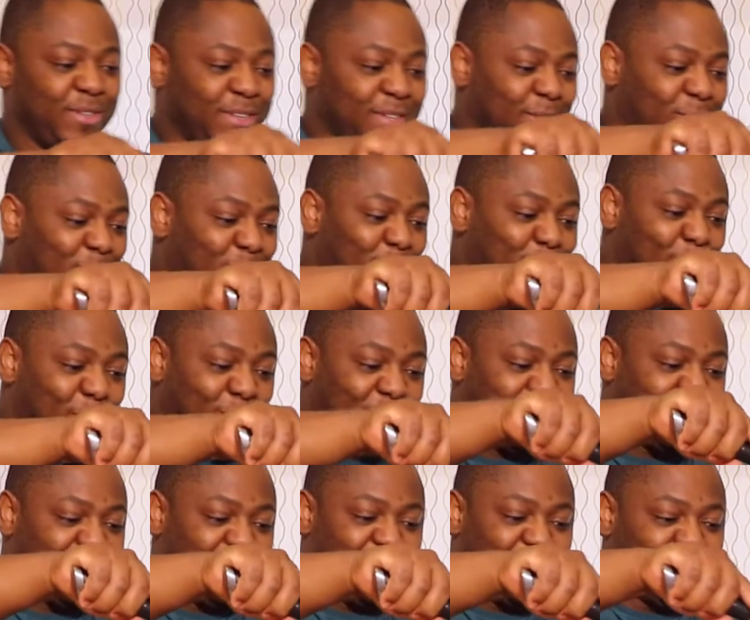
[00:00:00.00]
unbox
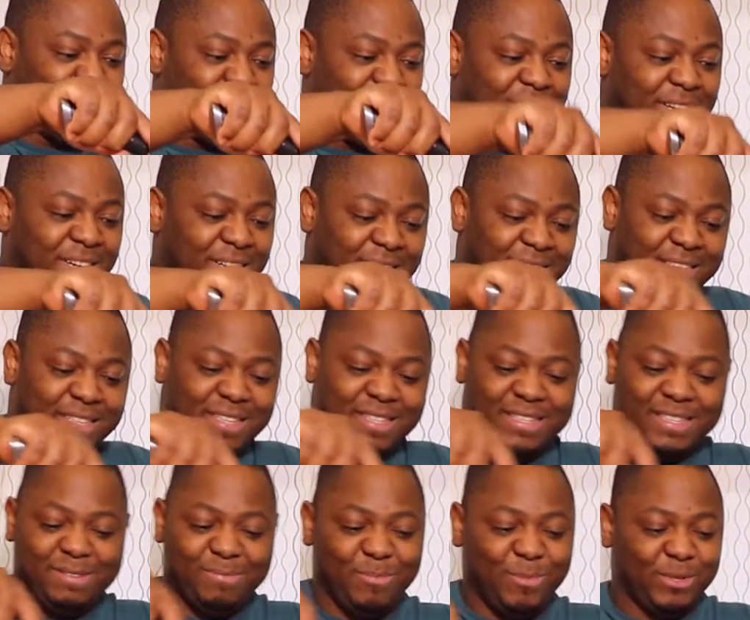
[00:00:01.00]
this today. This is
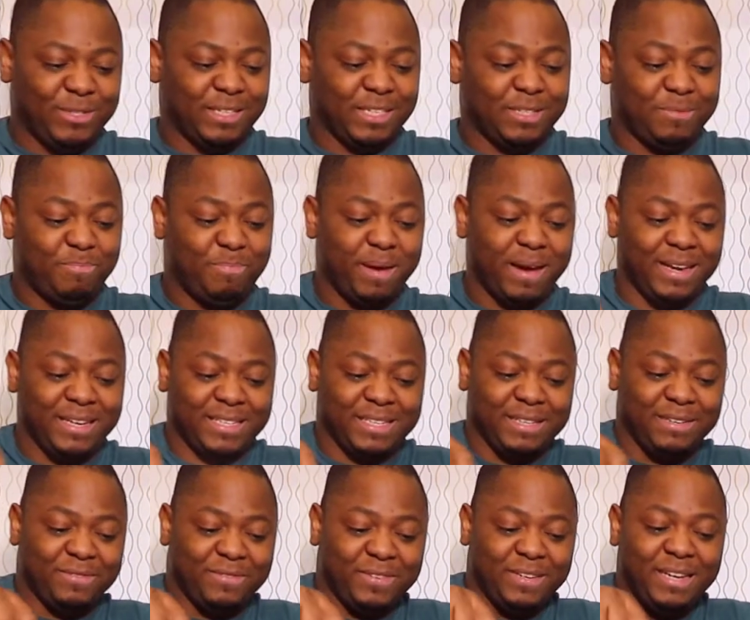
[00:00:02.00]
the most
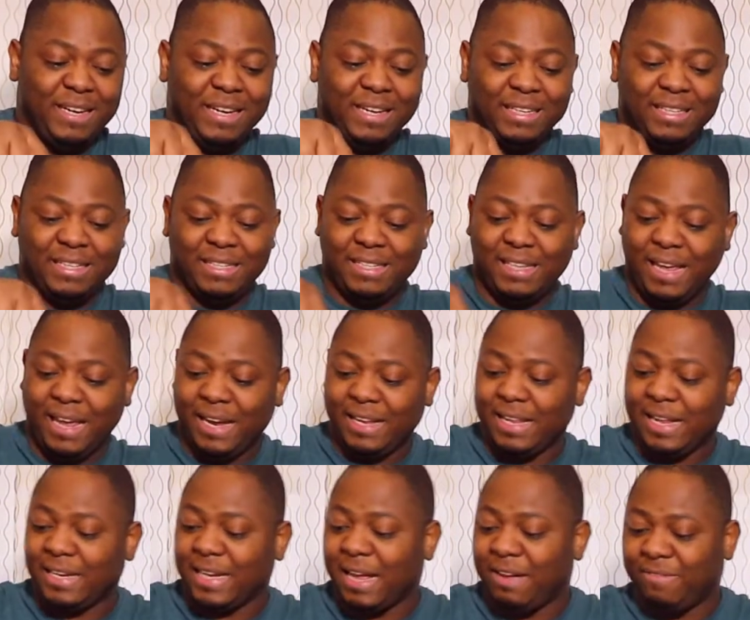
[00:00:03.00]
expensive thing
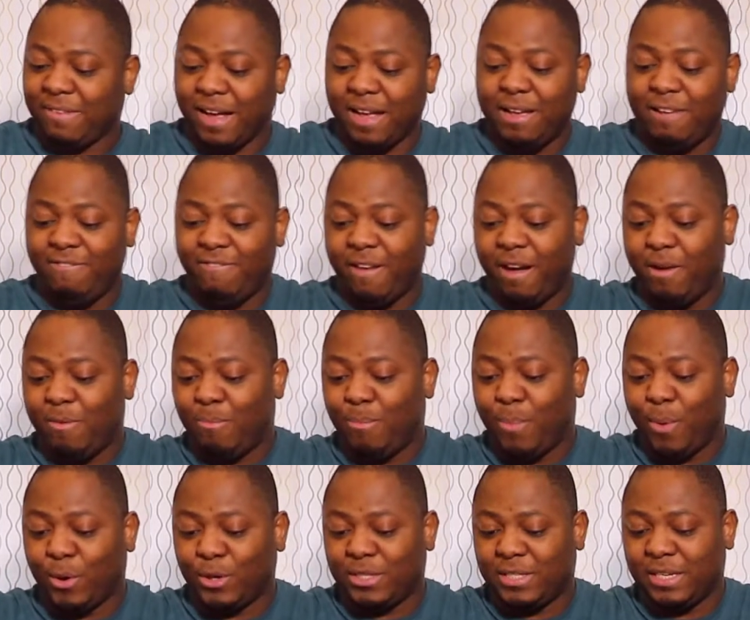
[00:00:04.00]
that I've ever
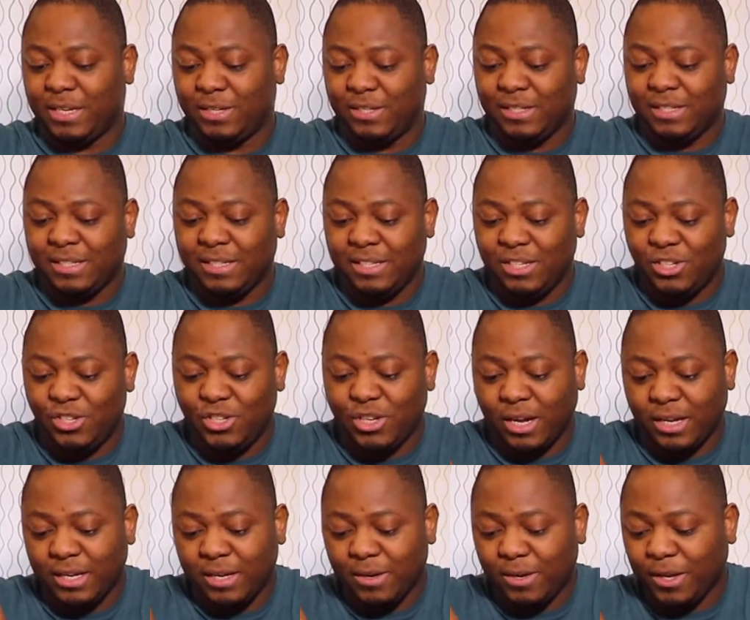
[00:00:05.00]
unboxed on this
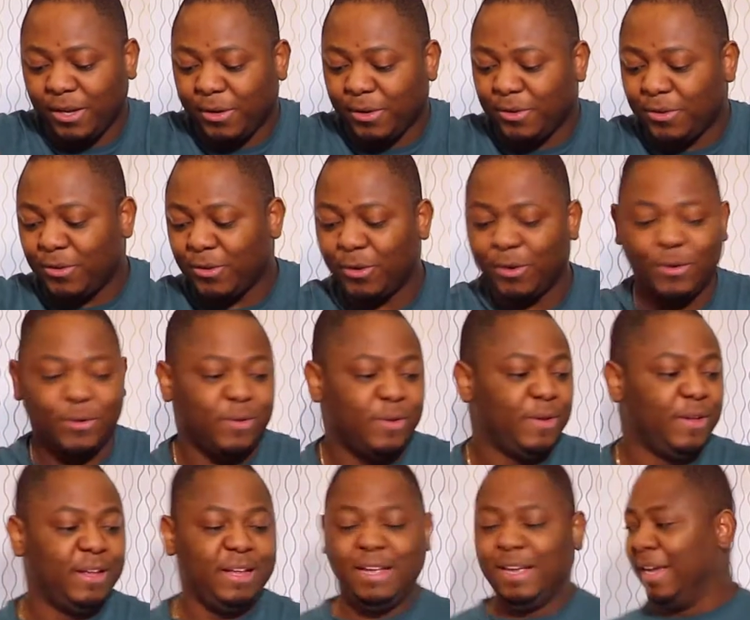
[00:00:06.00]
channel here. So
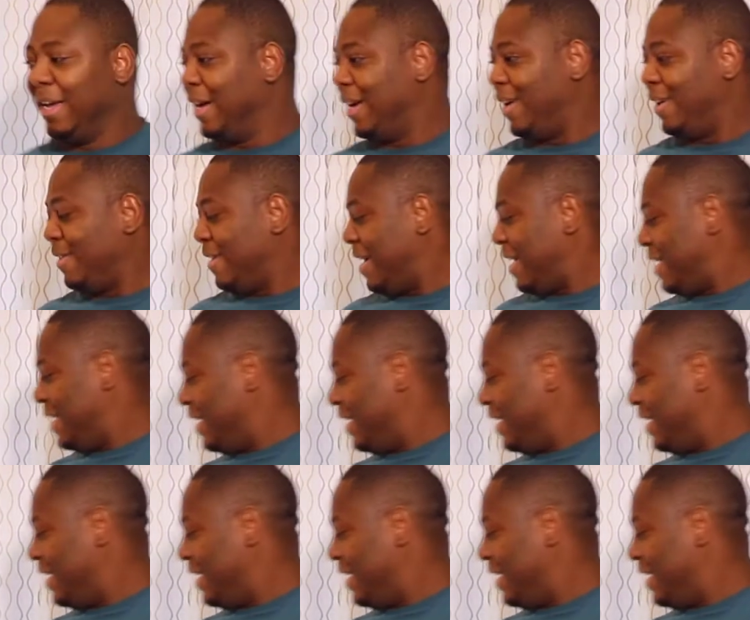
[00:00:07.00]
alright,